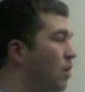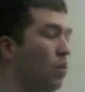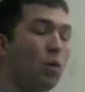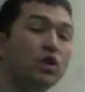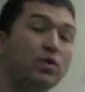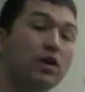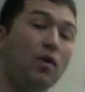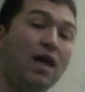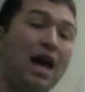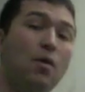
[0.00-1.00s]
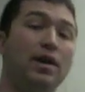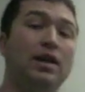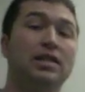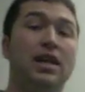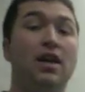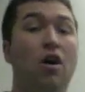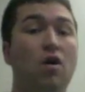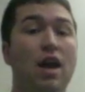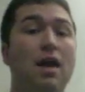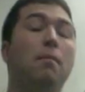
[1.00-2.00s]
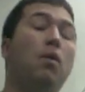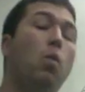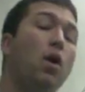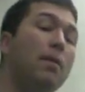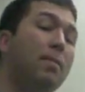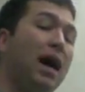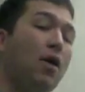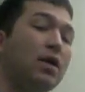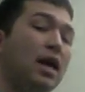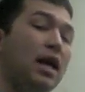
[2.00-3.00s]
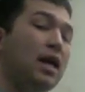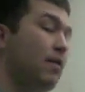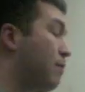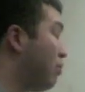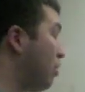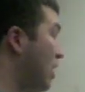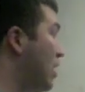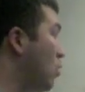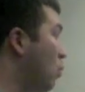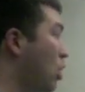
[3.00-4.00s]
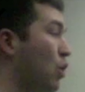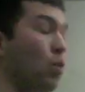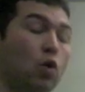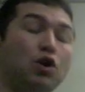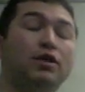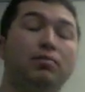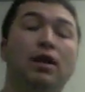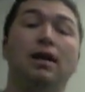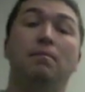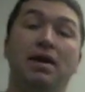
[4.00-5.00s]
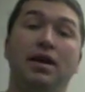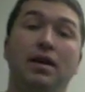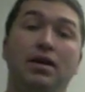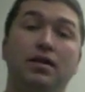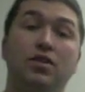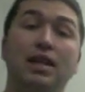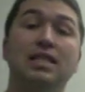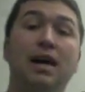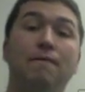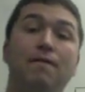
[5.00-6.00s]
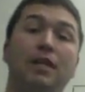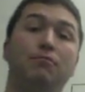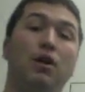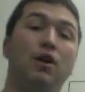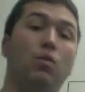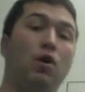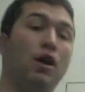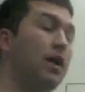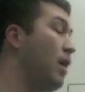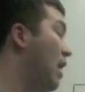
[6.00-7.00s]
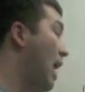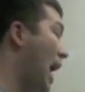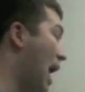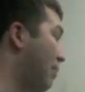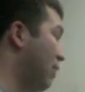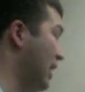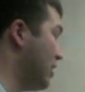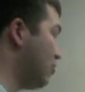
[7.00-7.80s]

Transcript: Once we know that, we got to say, all right, but what about if player one were to play B? So let's now fix player one at playing